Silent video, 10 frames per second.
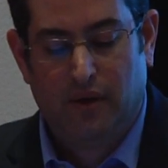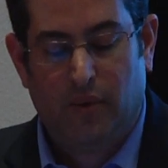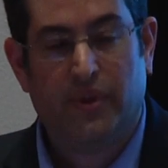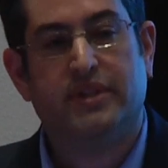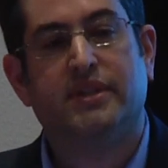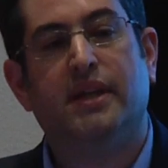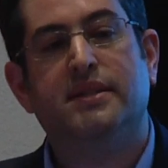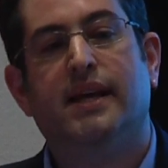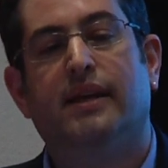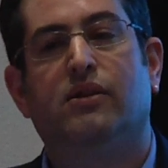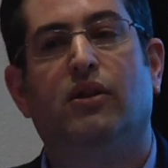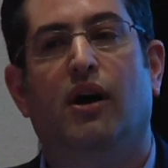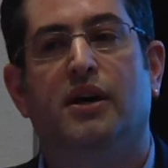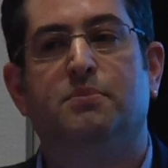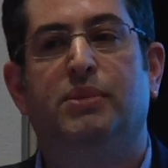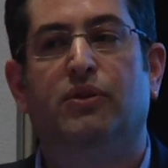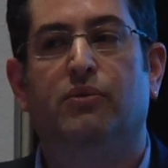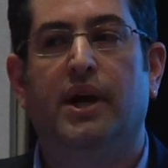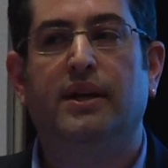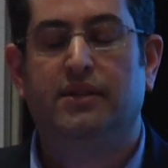with a sunset clause built
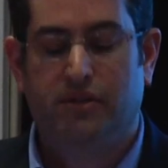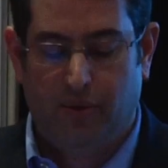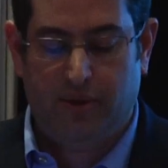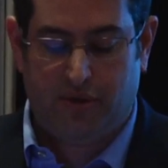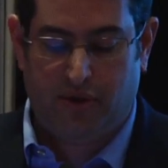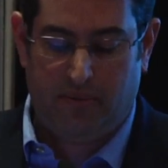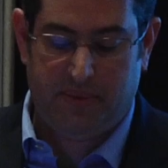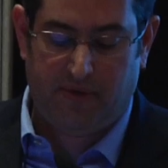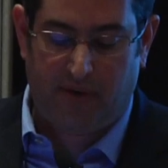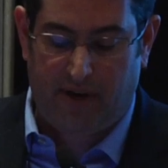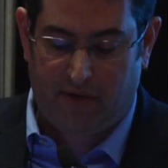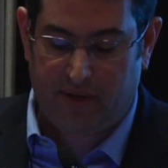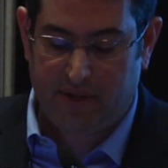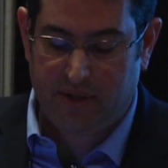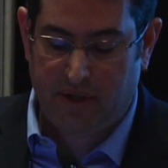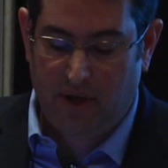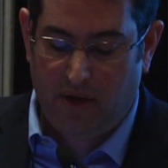right into its terms of reference,